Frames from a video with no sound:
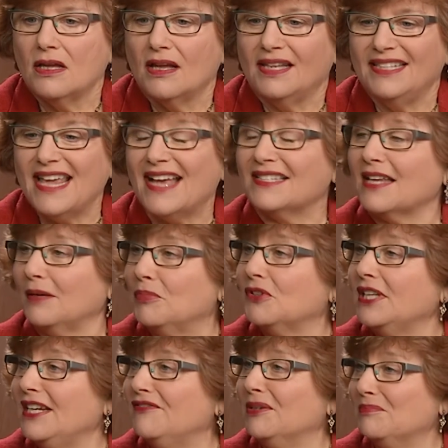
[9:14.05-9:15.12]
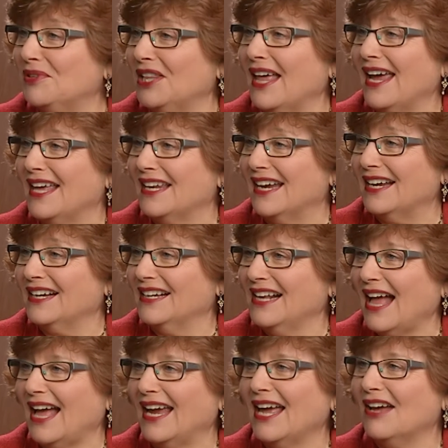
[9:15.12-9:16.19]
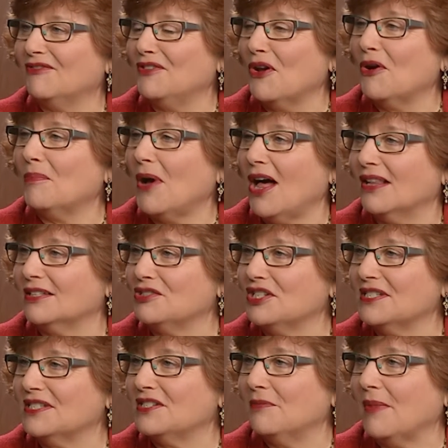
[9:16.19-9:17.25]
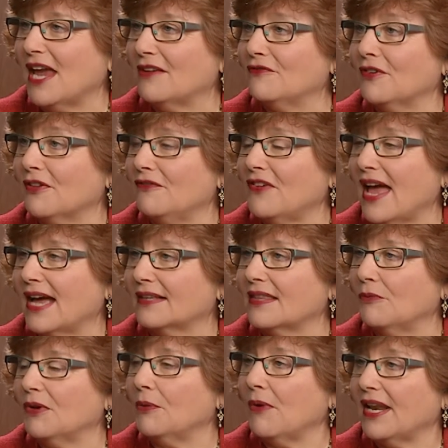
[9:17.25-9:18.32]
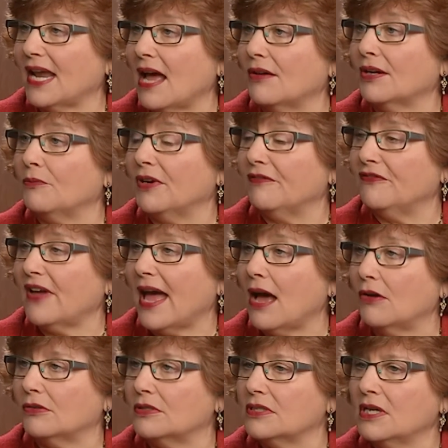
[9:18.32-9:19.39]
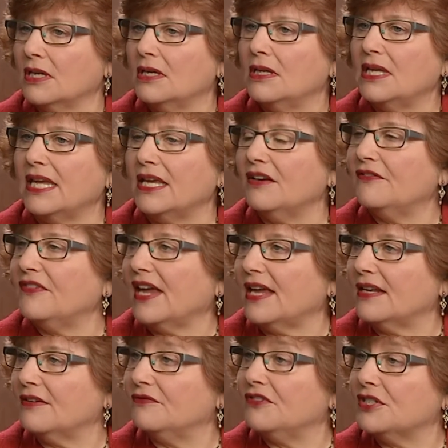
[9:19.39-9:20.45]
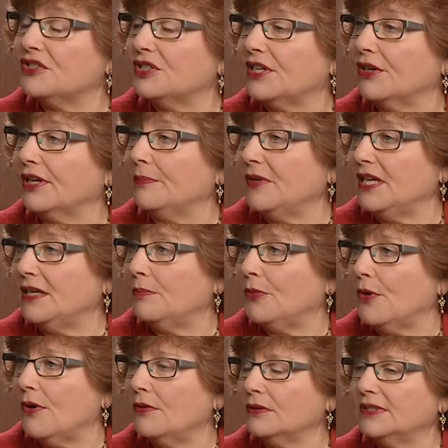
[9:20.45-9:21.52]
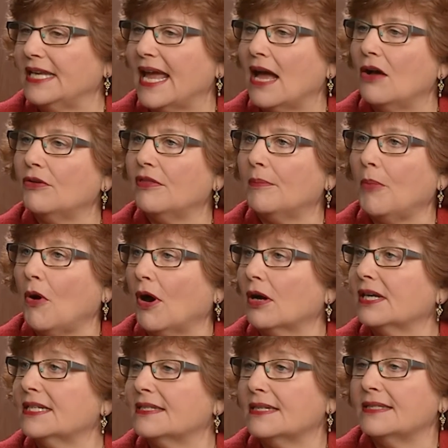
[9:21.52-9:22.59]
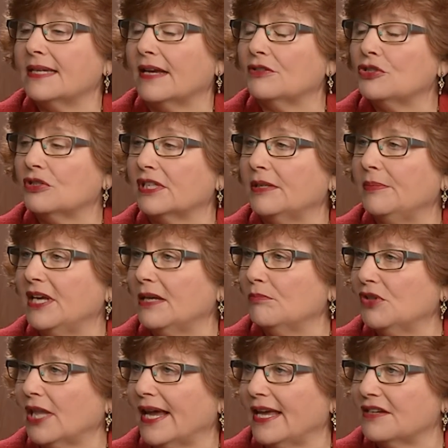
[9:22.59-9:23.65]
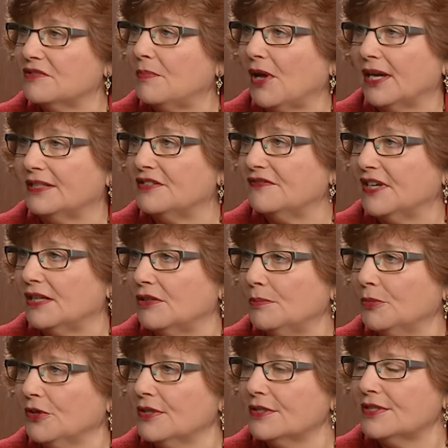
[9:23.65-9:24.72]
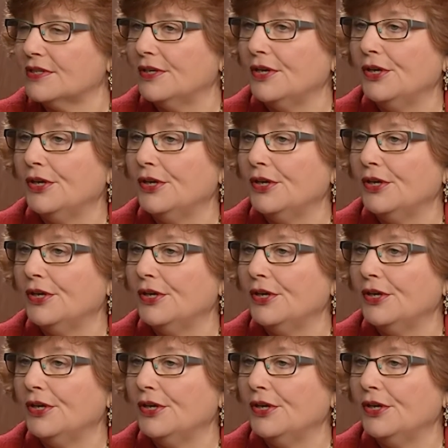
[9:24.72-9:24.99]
Yes, I believe in planning. I have no apologies to make for the fact that we went out and we found innovative, visionary people. Now the park is essentially being planned by developers